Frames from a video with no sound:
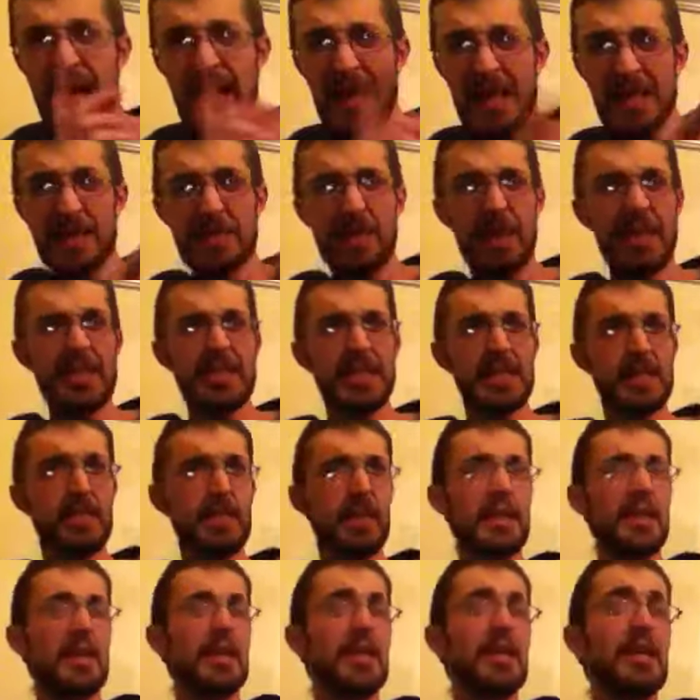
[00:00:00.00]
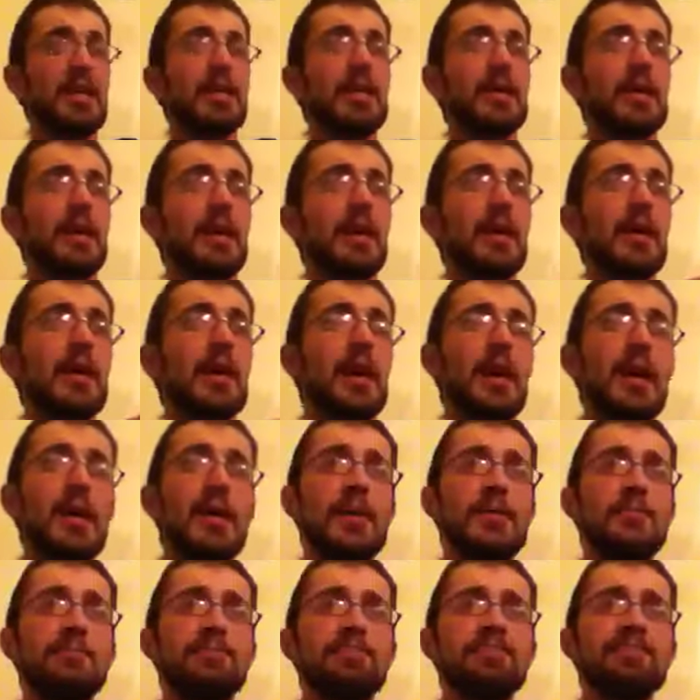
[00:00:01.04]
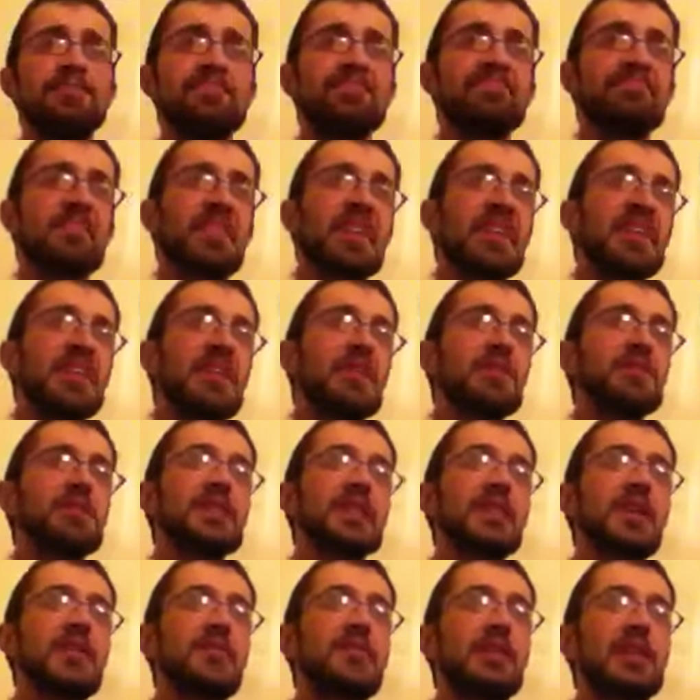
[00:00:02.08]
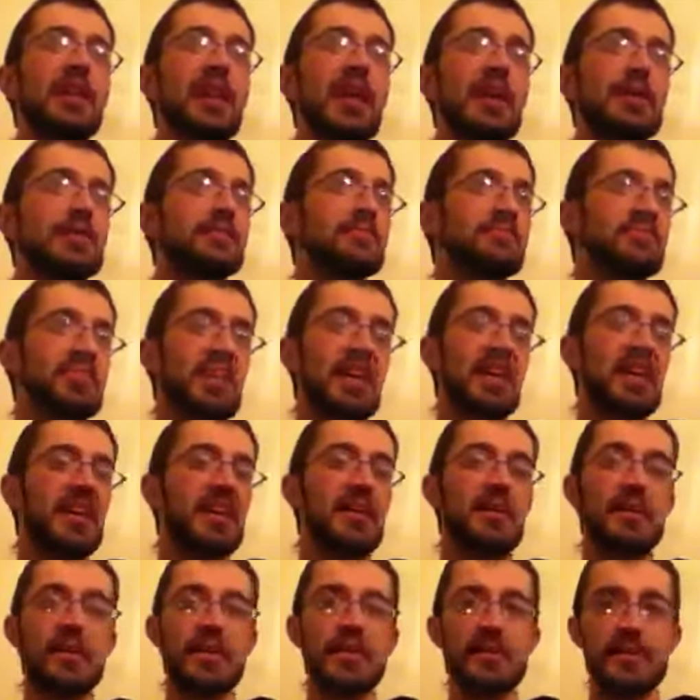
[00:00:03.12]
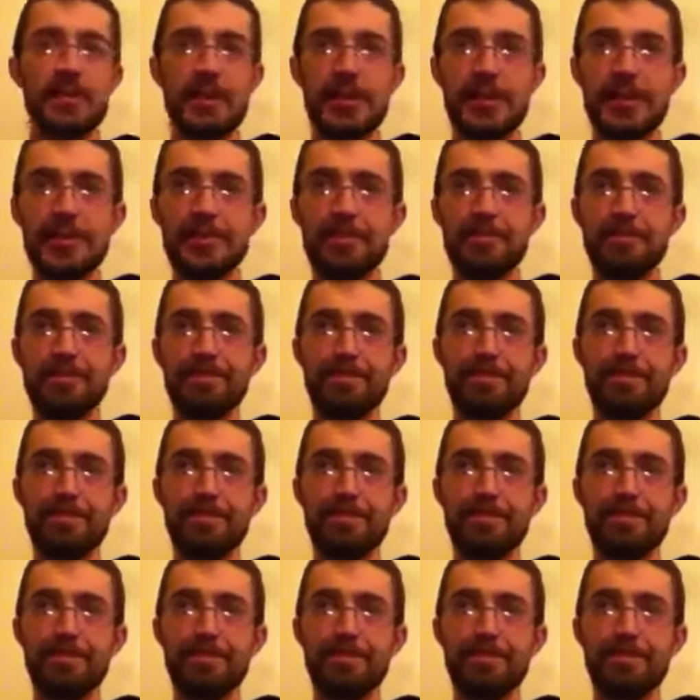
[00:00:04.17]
that's my tip of the day. Use it if you like, try it out, I don't care.